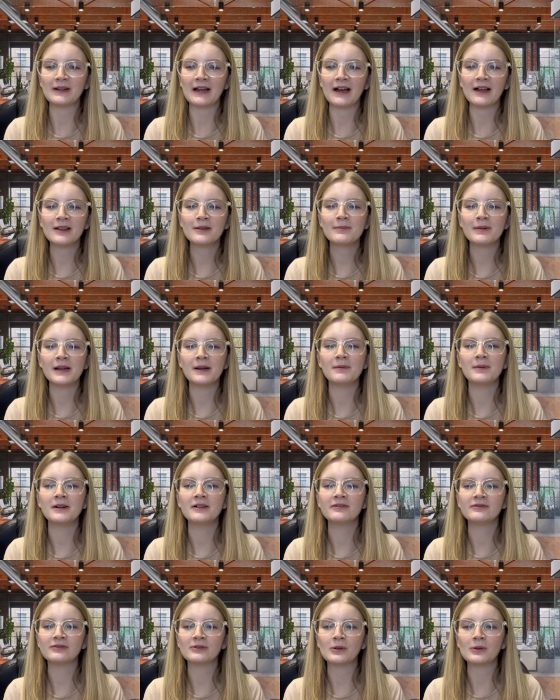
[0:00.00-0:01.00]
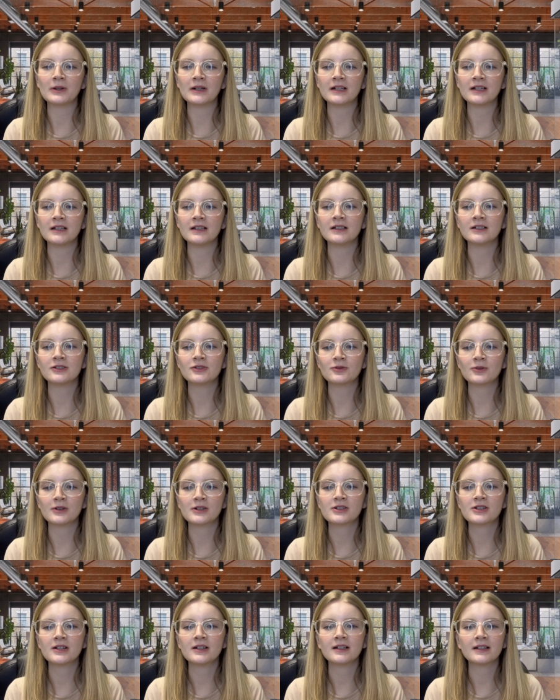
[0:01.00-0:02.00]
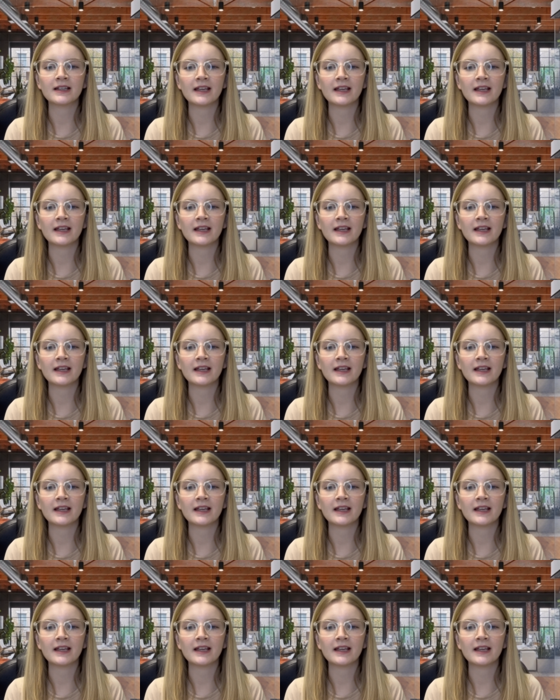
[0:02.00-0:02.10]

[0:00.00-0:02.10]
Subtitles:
Alabama, Florida, Georgia,